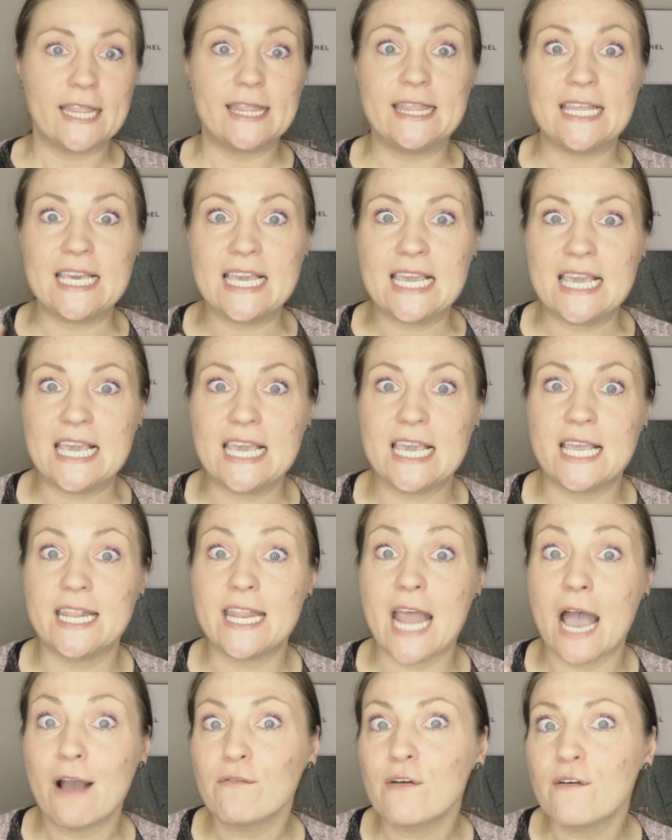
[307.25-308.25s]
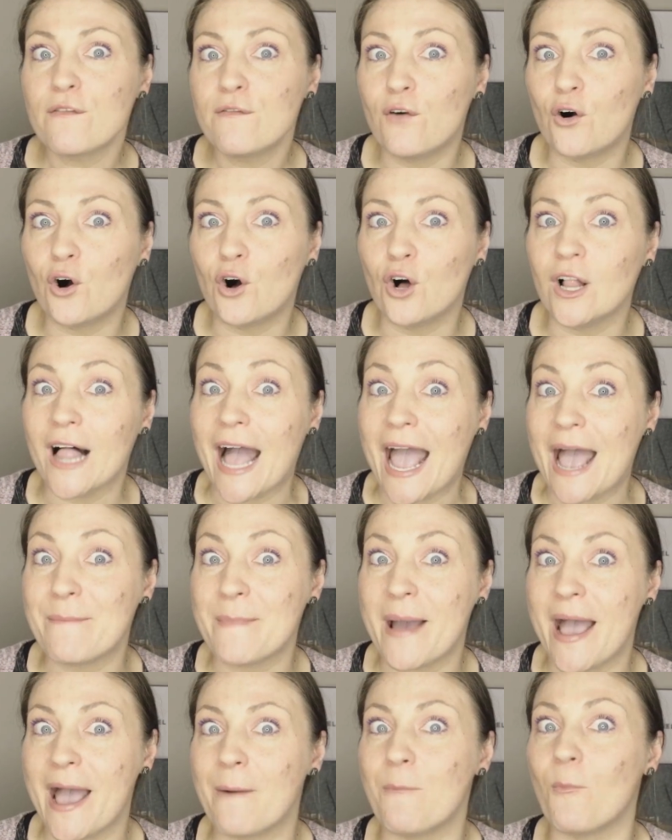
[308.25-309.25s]
the Neverfull
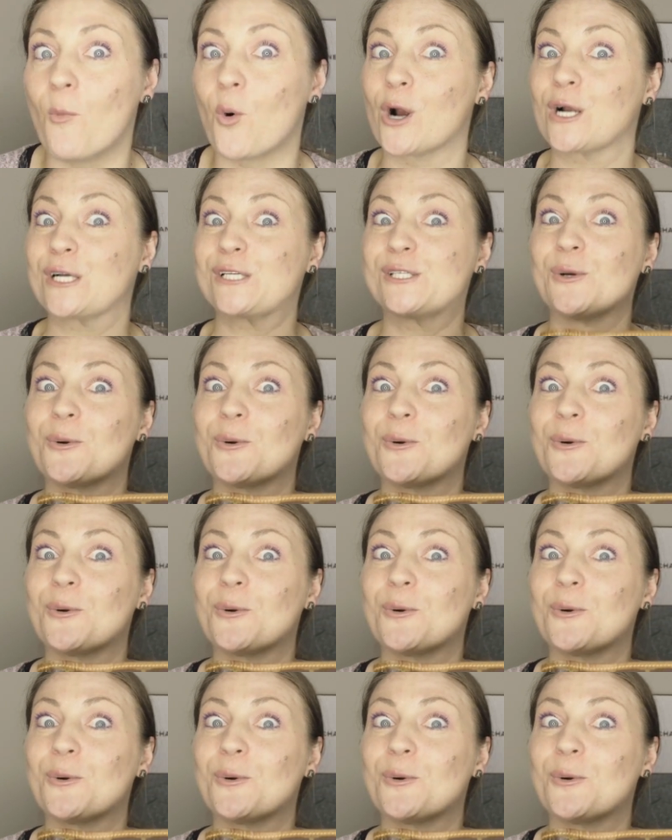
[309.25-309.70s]
MM works